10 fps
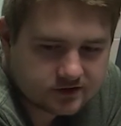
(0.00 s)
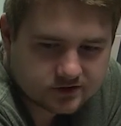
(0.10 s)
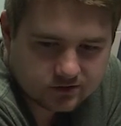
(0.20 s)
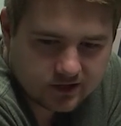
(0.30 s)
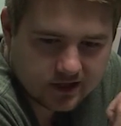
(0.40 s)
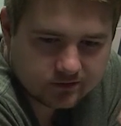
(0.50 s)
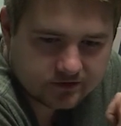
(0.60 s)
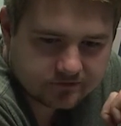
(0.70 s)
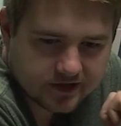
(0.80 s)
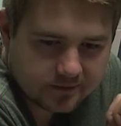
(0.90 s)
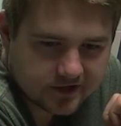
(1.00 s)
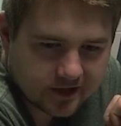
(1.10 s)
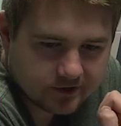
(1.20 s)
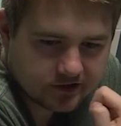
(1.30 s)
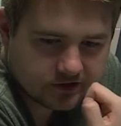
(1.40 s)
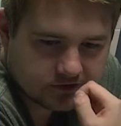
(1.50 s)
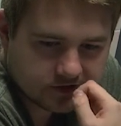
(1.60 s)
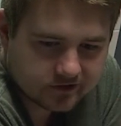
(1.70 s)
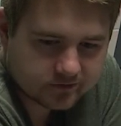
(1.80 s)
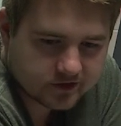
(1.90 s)
So I would have kept that, but no,
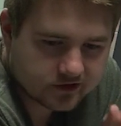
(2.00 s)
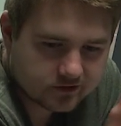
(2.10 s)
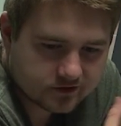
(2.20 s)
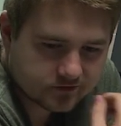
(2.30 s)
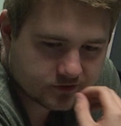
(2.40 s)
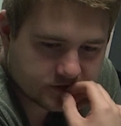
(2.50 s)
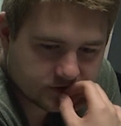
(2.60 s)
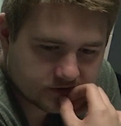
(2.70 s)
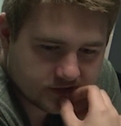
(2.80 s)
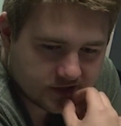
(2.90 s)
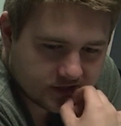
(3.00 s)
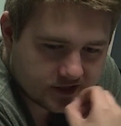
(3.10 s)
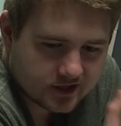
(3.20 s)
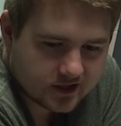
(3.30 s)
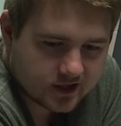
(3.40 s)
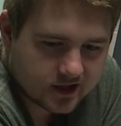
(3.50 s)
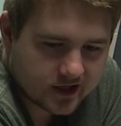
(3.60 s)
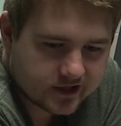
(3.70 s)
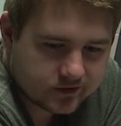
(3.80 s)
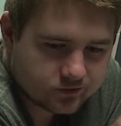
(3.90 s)
they completely throw his voice out.
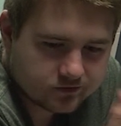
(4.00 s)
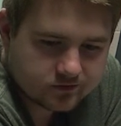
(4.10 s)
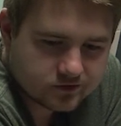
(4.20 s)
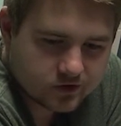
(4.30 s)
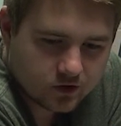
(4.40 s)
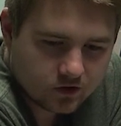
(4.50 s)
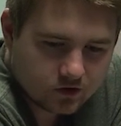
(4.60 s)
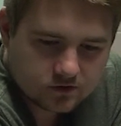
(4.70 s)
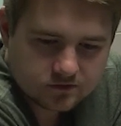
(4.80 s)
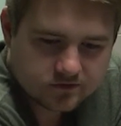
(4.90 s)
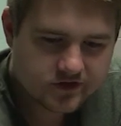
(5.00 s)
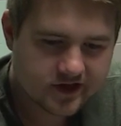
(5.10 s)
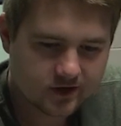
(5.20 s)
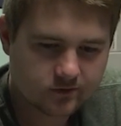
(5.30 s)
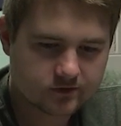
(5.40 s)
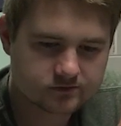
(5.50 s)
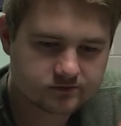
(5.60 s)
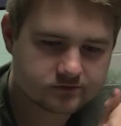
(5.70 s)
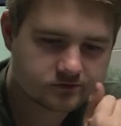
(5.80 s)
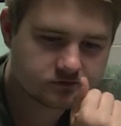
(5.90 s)
And the whole thing where
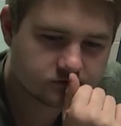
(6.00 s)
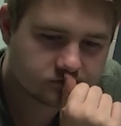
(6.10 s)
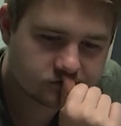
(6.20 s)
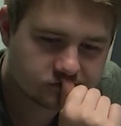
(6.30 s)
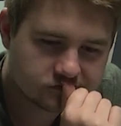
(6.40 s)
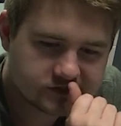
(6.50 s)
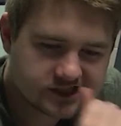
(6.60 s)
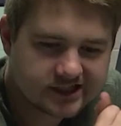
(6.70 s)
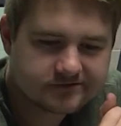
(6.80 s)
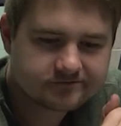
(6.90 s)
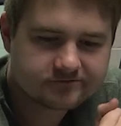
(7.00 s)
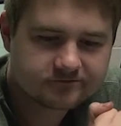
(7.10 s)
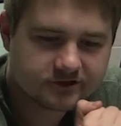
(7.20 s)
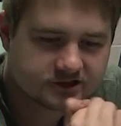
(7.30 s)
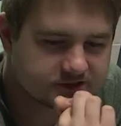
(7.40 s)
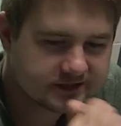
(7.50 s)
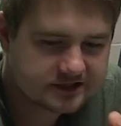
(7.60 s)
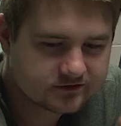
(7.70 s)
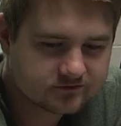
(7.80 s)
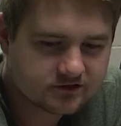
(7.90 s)
Ted runs
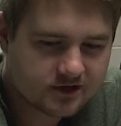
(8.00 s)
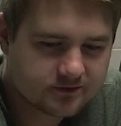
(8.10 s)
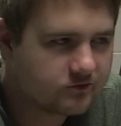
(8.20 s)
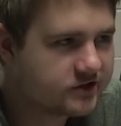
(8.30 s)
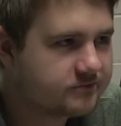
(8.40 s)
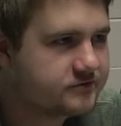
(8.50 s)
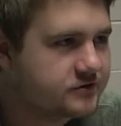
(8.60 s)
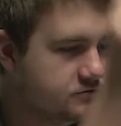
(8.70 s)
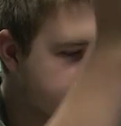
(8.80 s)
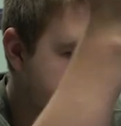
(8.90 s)
back to Robin with the blue